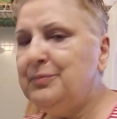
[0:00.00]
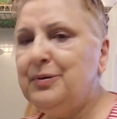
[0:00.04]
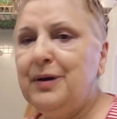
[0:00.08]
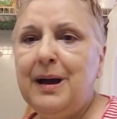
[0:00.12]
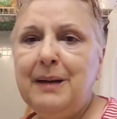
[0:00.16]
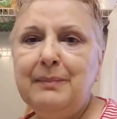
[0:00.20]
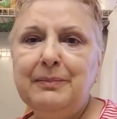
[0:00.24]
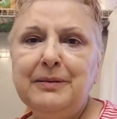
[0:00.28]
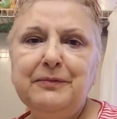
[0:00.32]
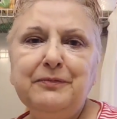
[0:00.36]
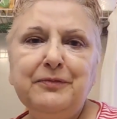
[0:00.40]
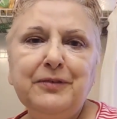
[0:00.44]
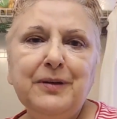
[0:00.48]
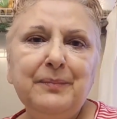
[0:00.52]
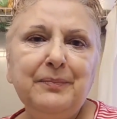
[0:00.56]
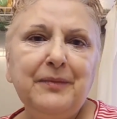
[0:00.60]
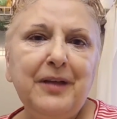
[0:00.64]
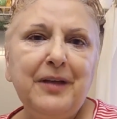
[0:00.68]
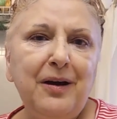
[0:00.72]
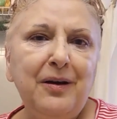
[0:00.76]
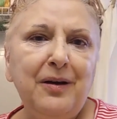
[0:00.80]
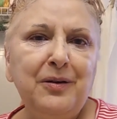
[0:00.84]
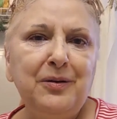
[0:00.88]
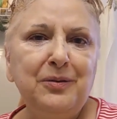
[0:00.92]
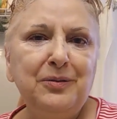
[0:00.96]
Probably from
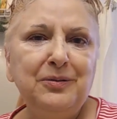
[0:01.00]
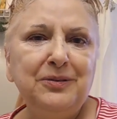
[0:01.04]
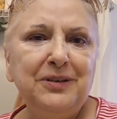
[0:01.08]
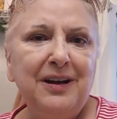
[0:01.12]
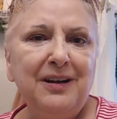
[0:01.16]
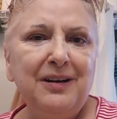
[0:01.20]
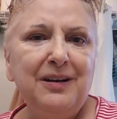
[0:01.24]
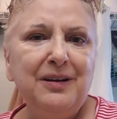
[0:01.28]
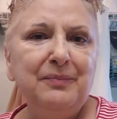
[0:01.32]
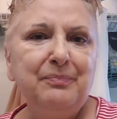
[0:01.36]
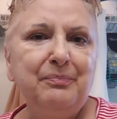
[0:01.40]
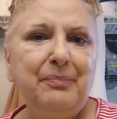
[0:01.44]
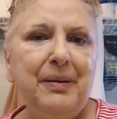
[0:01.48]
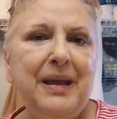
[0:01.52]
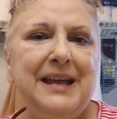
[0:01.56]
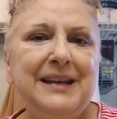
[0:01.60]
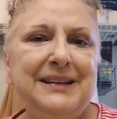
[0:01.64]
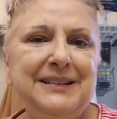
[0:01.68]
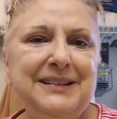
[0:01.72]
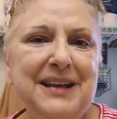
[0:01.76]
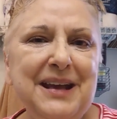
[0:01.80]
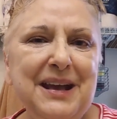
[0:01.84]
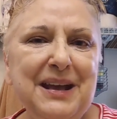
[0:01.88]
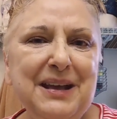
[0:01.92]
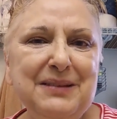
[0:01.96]
the old uh,
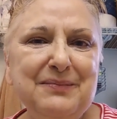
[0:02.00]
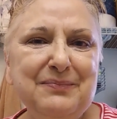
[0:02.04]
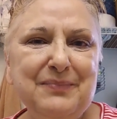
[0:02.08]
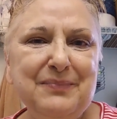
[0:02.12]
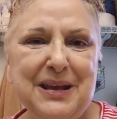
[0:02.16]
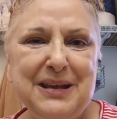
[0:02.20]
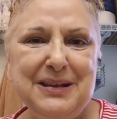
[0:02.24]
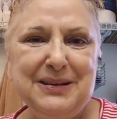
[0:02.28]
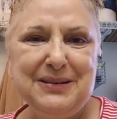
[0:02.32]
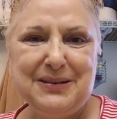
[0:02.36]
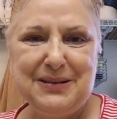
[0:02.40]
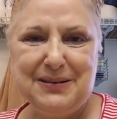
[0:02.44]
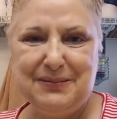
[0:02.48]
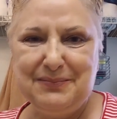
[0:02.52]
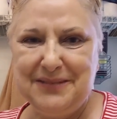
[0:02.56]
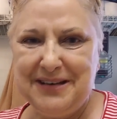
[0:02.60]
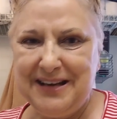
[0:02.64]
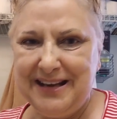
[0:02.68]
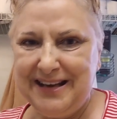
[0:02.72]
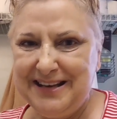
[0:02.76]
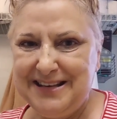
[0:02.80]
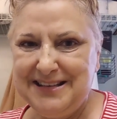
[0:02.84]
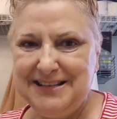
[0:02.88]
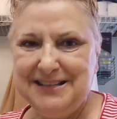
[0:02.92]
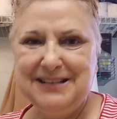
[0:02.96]
pancake makeup
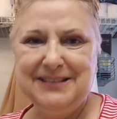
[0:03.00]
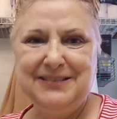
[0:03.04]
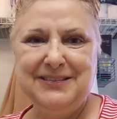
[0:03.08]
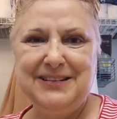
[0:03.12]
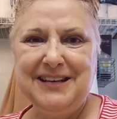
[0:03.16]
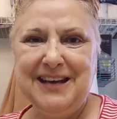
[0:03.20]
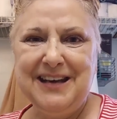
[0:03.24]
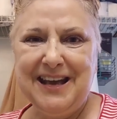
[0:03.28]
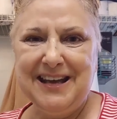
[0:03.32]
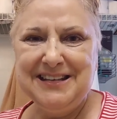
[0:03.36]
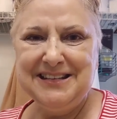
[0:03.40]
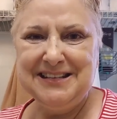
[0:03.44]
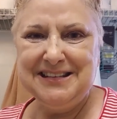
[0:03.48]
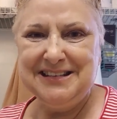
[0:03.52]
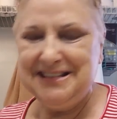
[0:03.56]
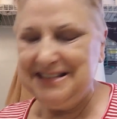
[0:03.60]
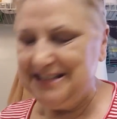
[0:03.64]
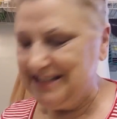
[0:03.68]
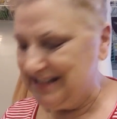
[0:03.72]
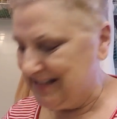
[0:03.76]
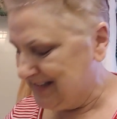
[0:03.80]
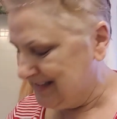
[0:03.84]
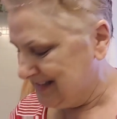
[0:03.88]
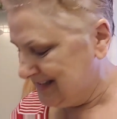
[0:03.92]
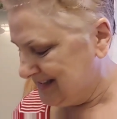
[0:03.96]
days in the
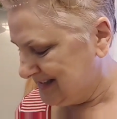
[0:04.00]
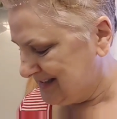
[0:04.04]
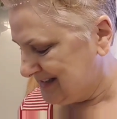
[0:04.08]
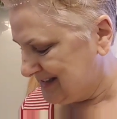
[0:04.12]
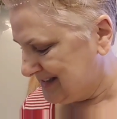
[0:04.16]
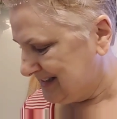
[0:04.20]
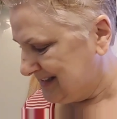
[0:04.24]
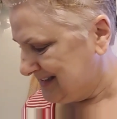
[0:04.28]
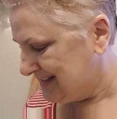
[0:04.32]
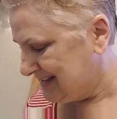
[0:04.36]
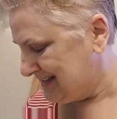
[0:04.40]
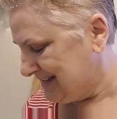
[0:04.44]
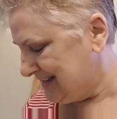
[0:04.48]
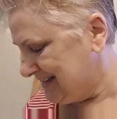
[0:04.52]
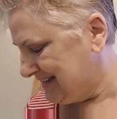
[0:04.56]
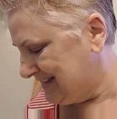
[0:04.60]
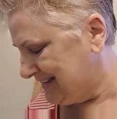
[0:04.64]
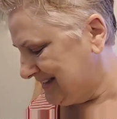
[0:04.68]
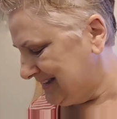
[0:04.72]
1960s.